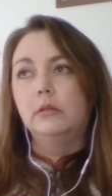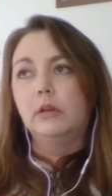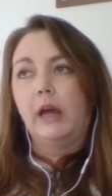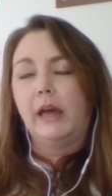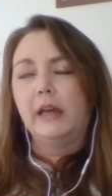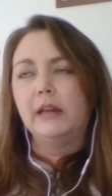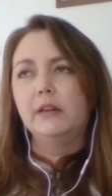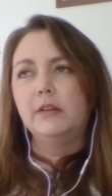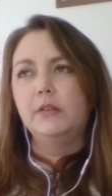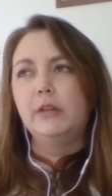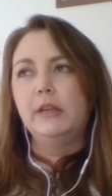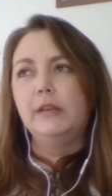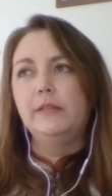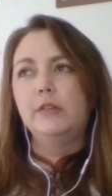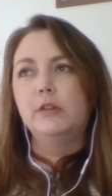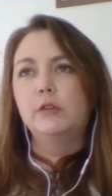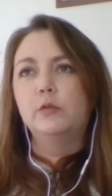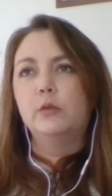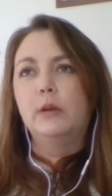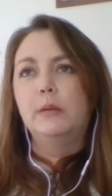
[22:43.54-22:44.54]
I don't
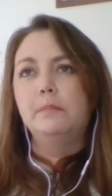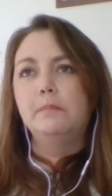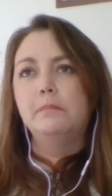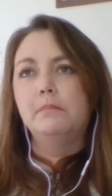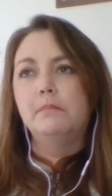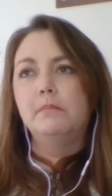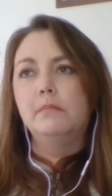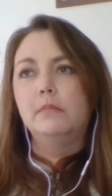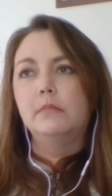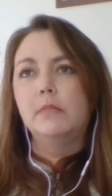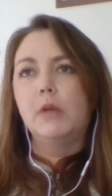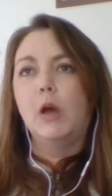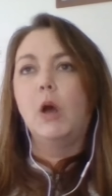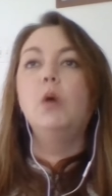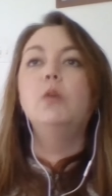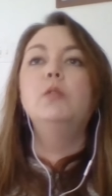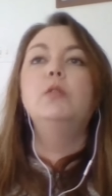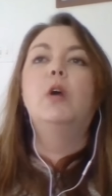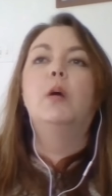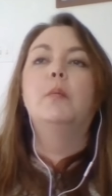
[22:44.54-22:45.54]
even
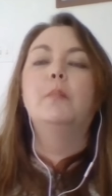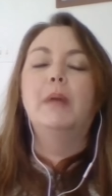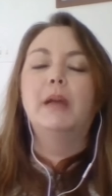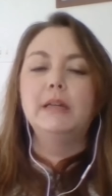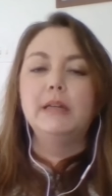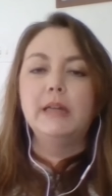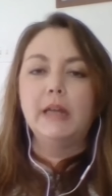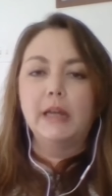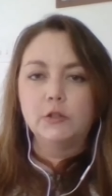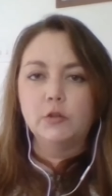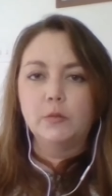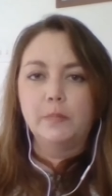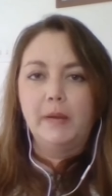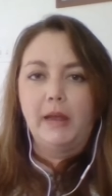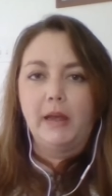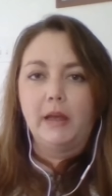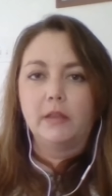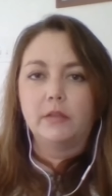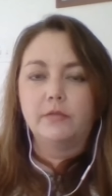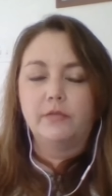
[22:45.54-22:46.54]
my
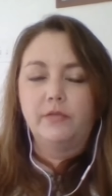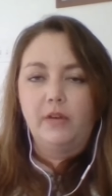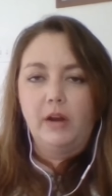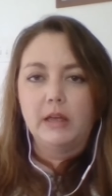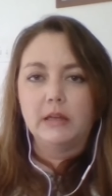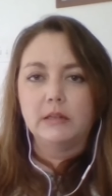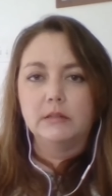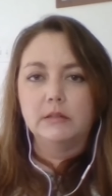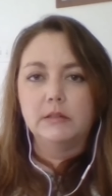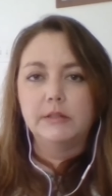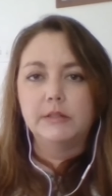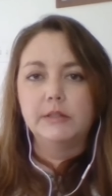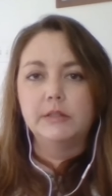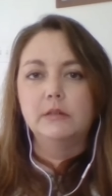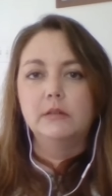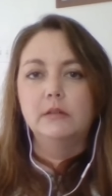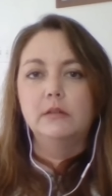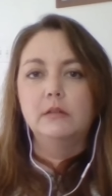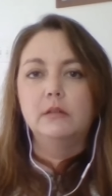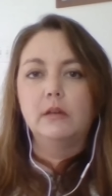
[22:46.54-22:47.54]
naturopath friend,
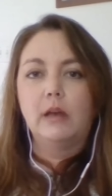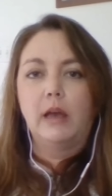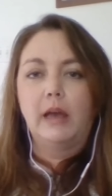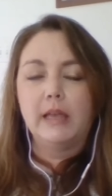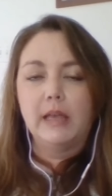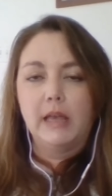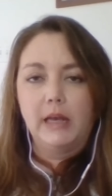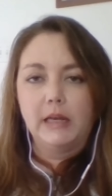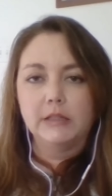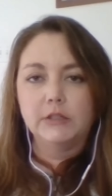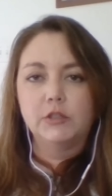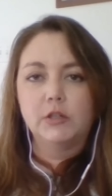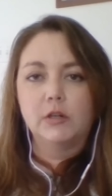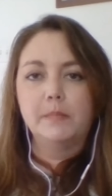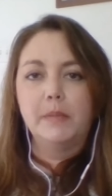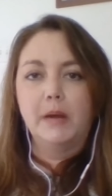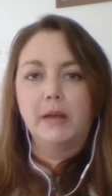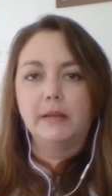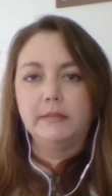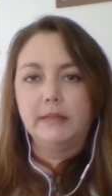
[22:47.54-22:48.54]
I asked her
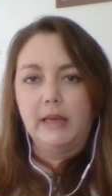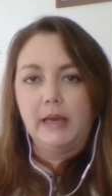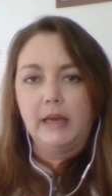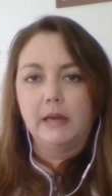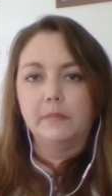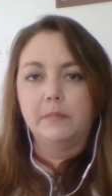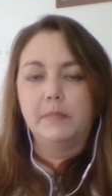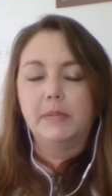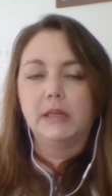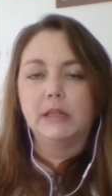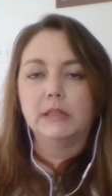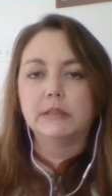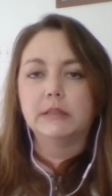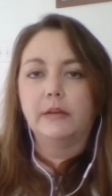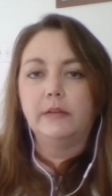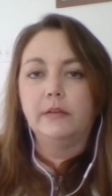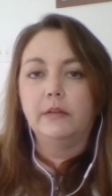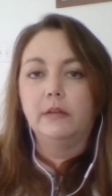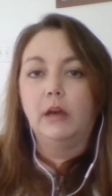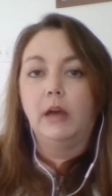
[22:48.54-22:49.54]
about that because
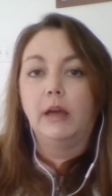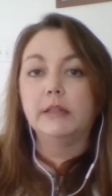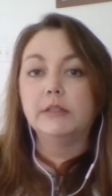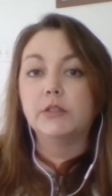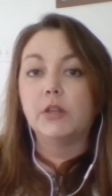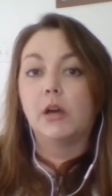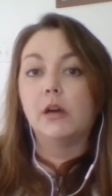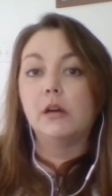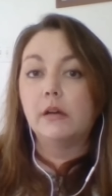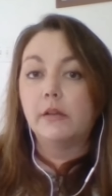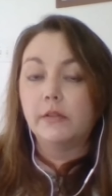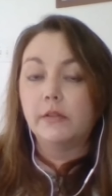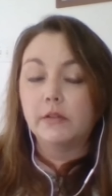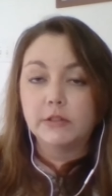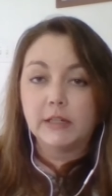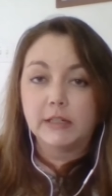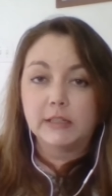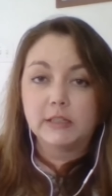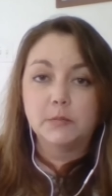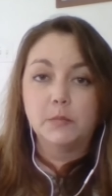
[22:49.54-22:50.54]
I saw other
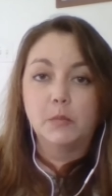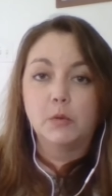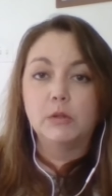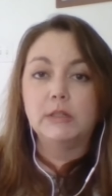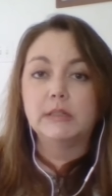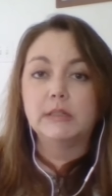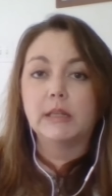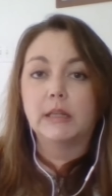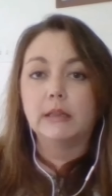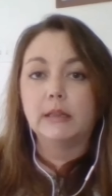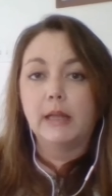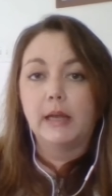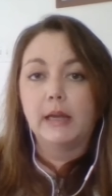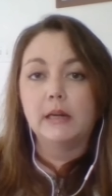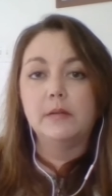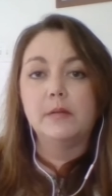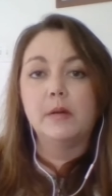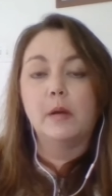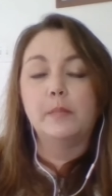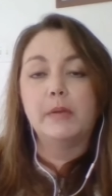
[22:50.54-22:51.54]
testimonies
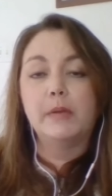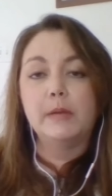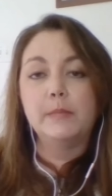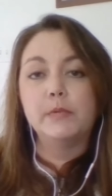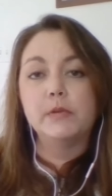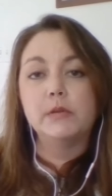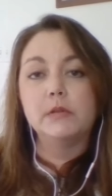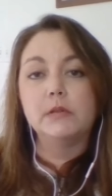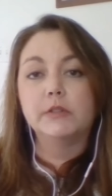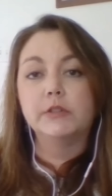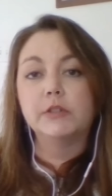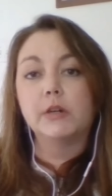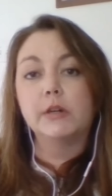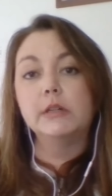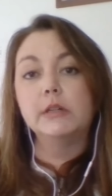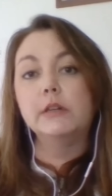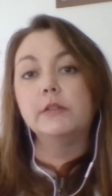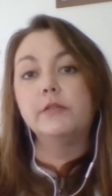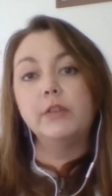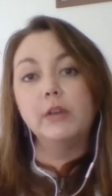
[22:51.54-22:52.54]
online about people
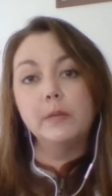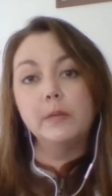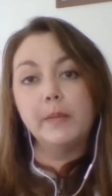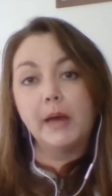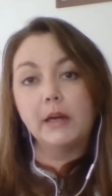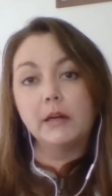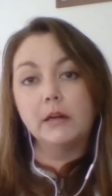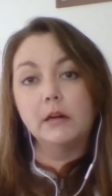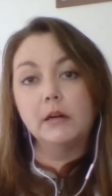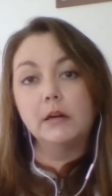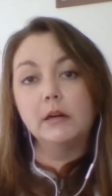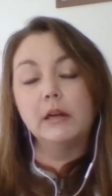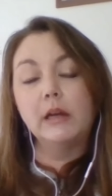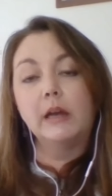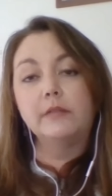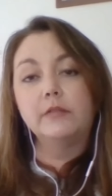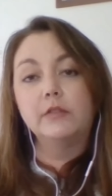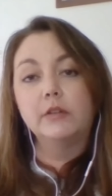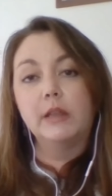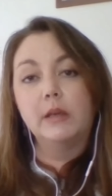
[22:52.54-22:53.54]
starting to feel better
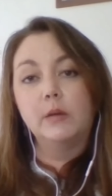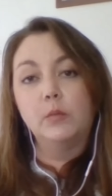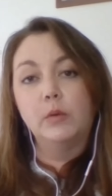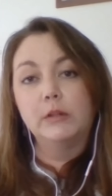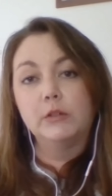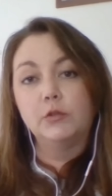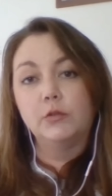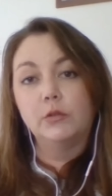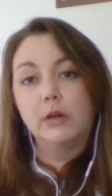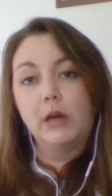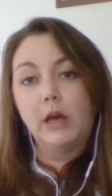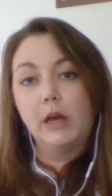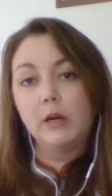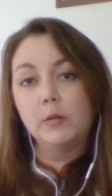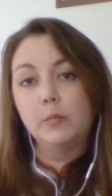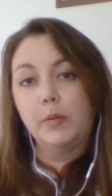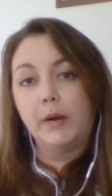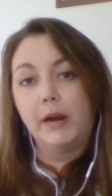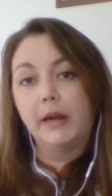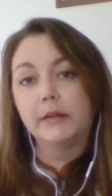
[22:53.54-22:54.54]
after they went to a
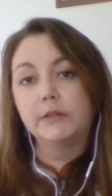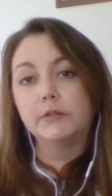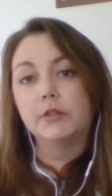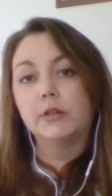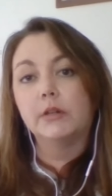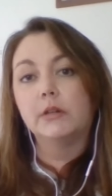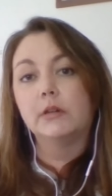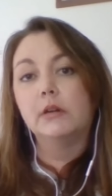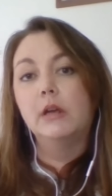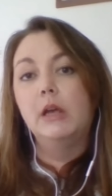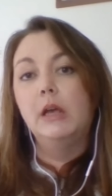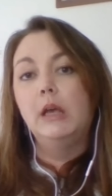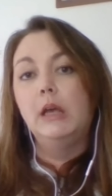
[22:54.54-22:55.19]
chiropractor.